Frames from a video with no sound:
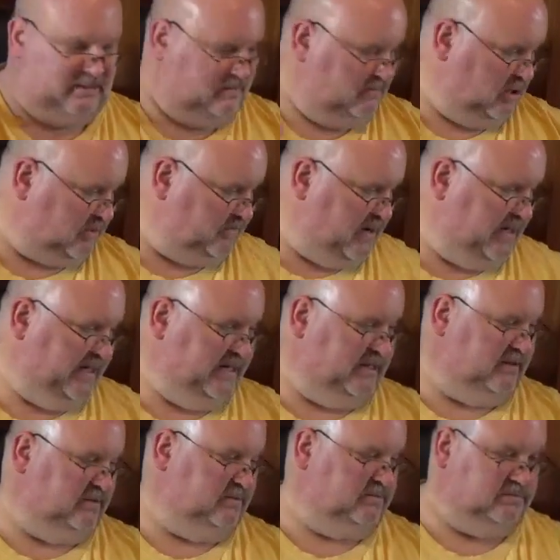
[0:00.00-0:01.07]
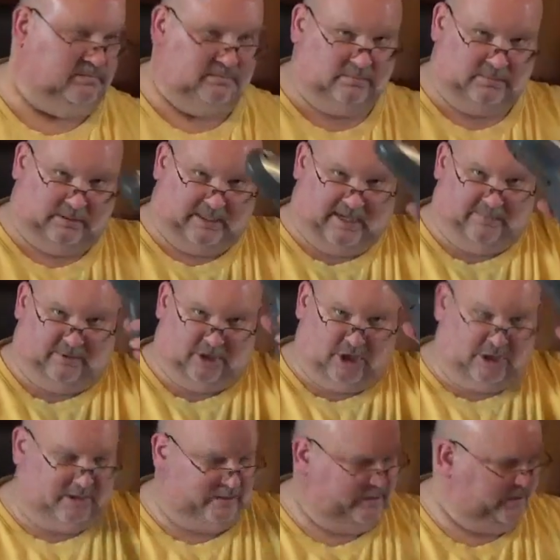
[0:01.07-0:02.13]
took my little
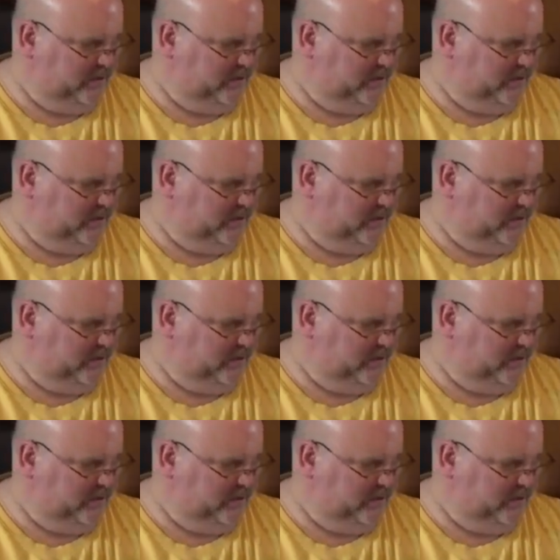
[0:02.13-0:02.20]
labeler,